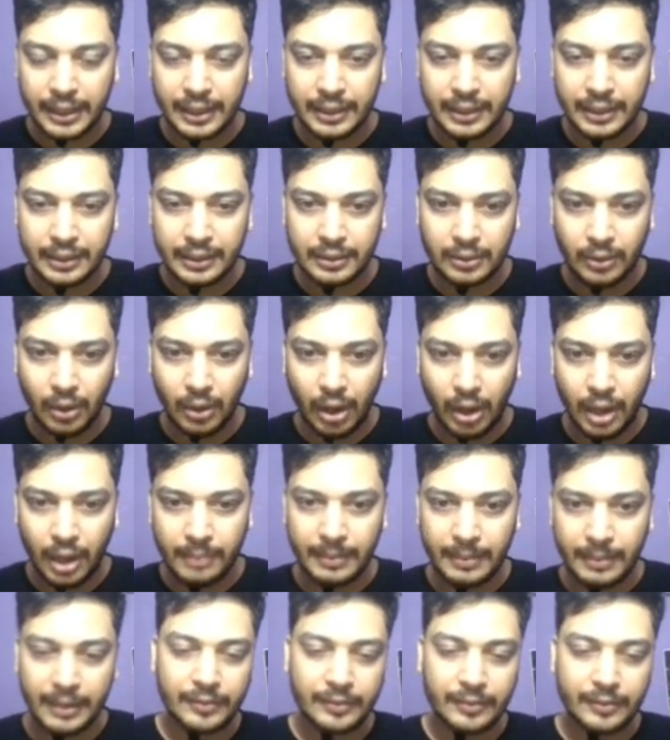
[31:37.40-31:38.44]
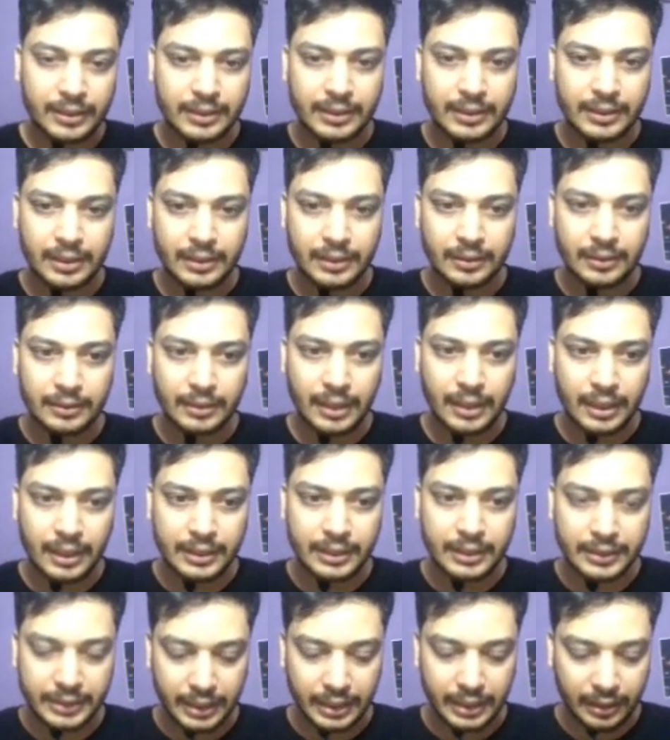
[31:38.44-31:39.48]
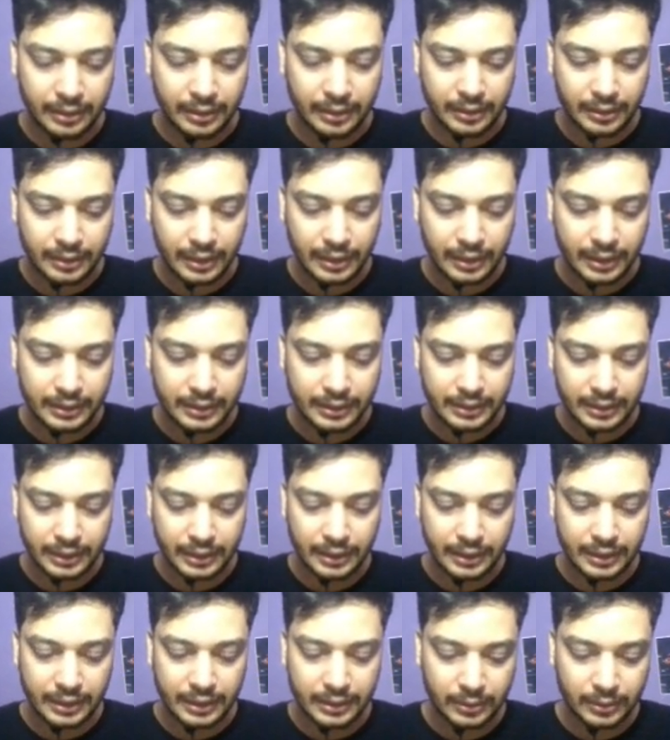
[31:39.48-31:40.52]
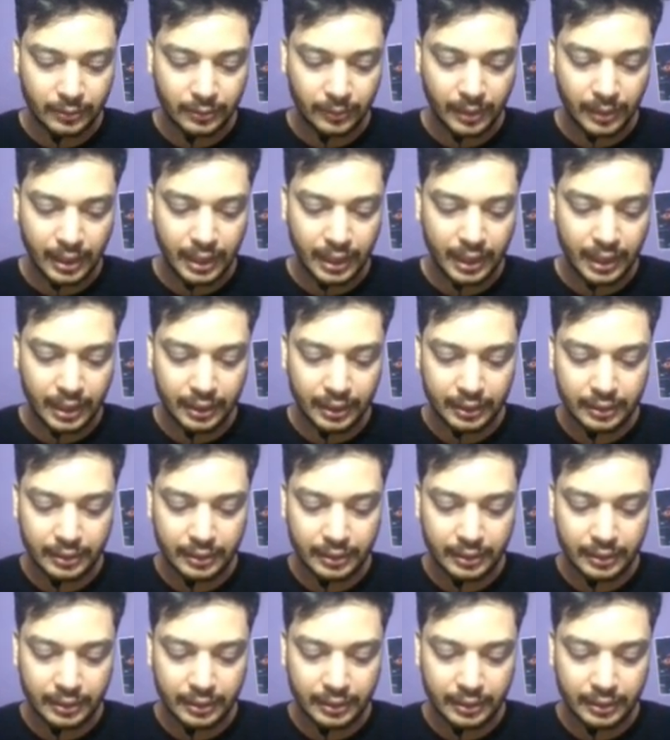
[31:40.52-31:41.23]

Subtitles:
a callback function and check, let's say square,